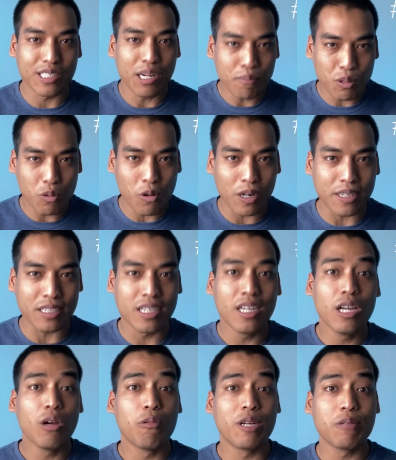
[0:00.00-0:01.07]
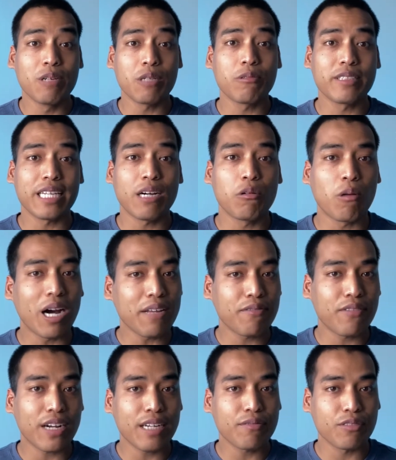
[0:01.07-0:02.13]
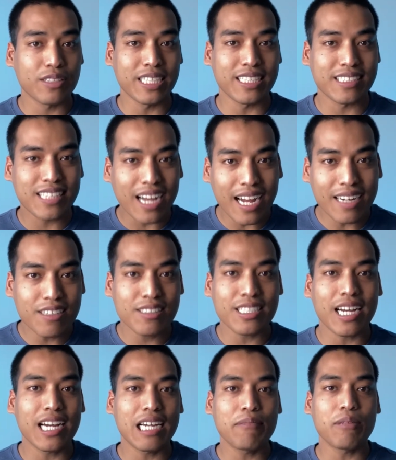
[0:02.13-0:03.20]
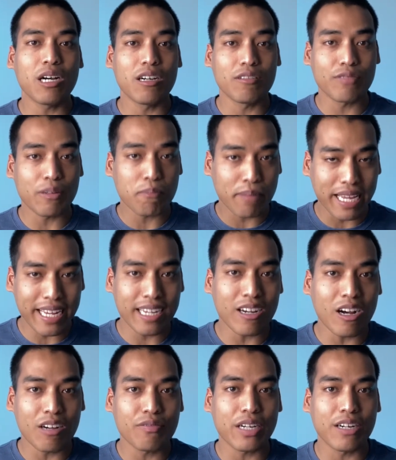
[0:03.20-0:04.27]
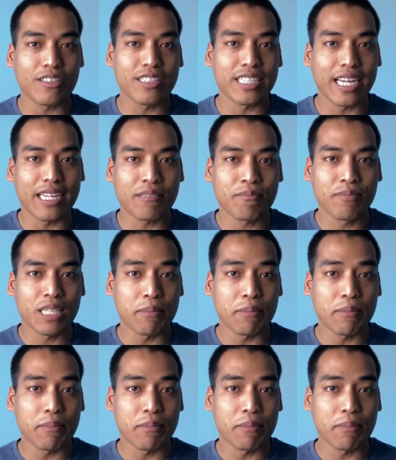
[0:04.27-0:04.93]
Number one, we went without Wi-Fi for the entire time of paying off our debt.